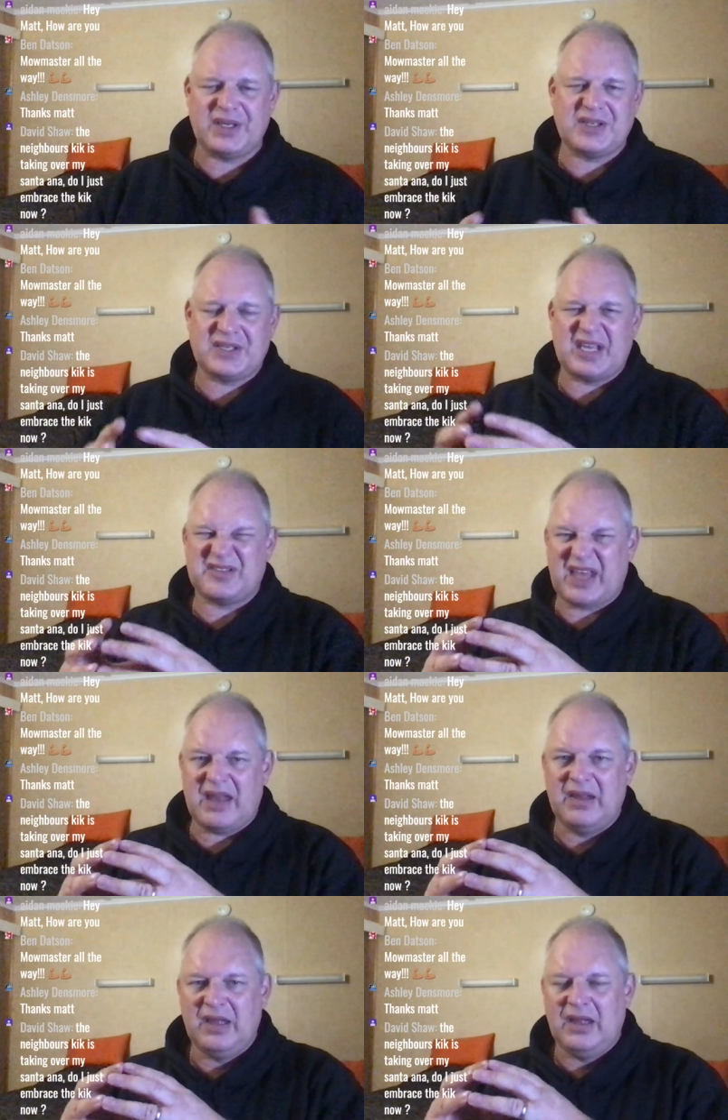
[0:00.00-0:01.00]
It just gets
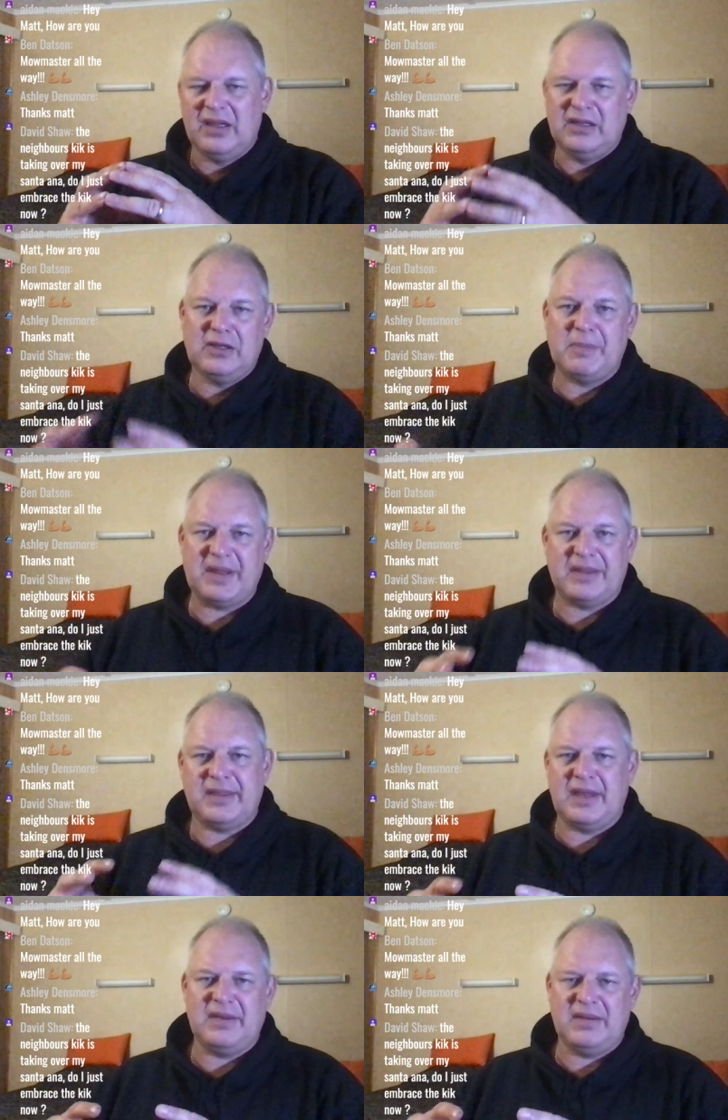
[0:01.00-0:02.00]
that little bit
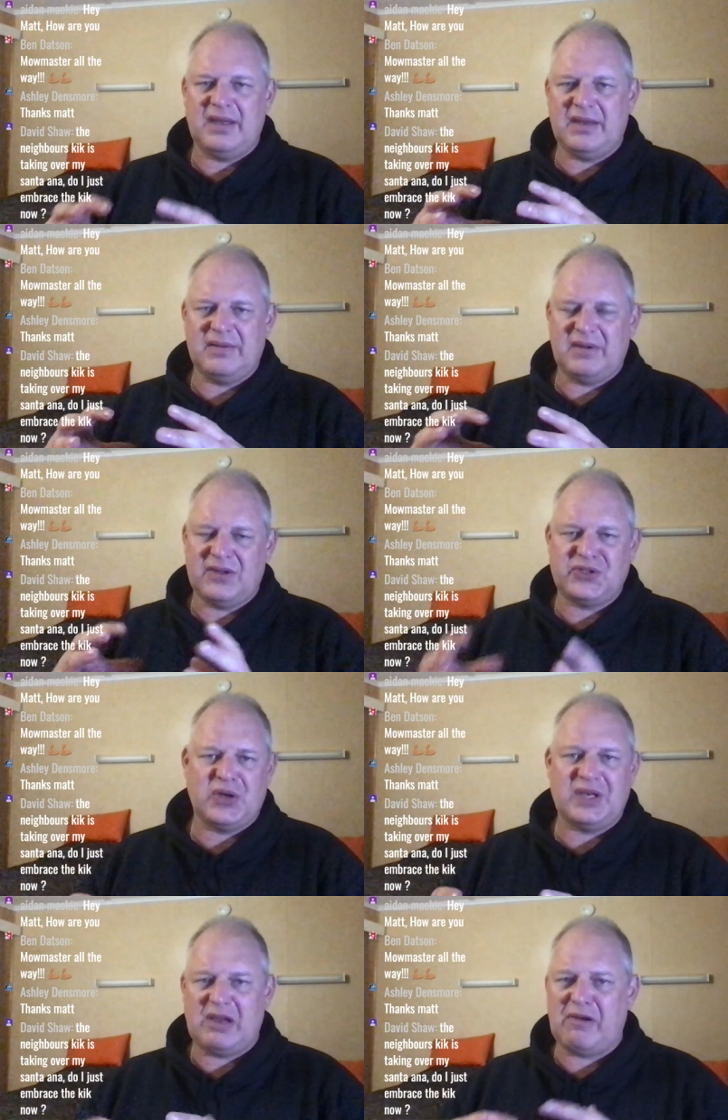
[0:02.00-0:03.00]
thin in a
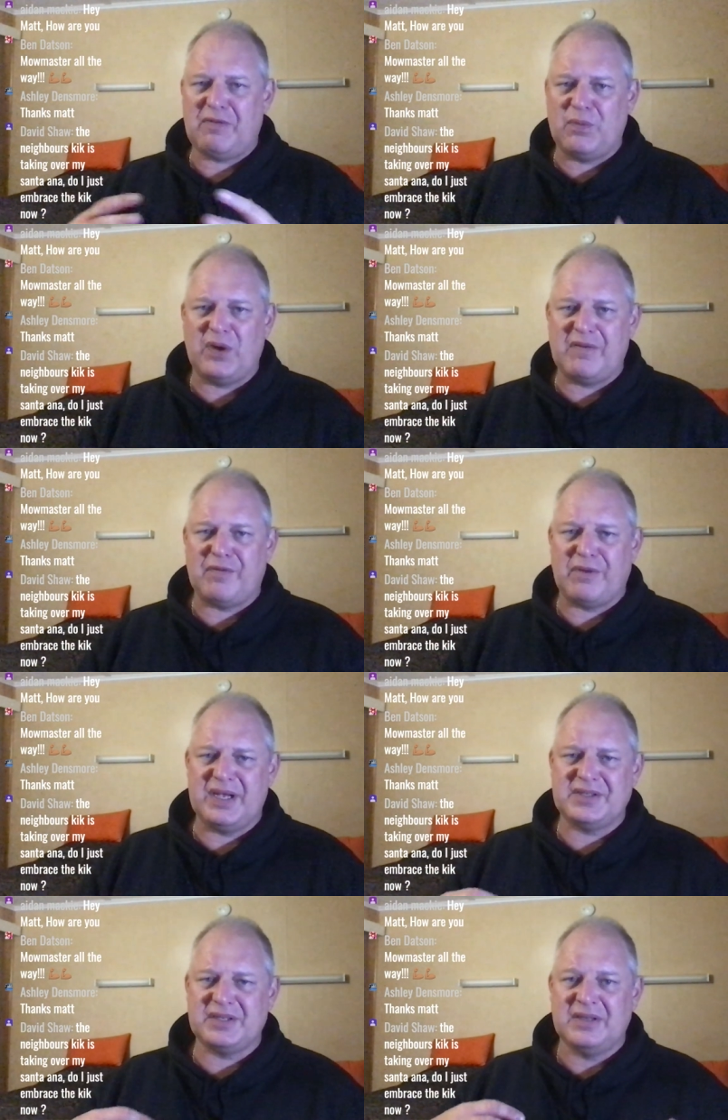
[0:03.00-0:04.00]
certain area for whatever
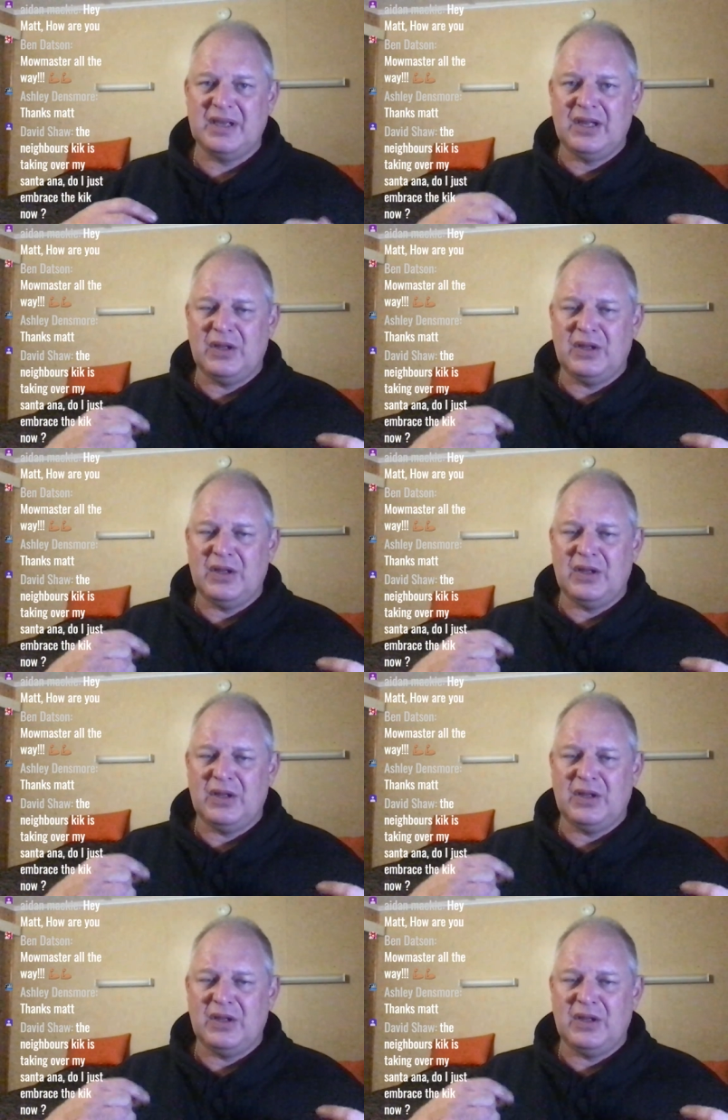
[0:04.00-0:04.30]
reason.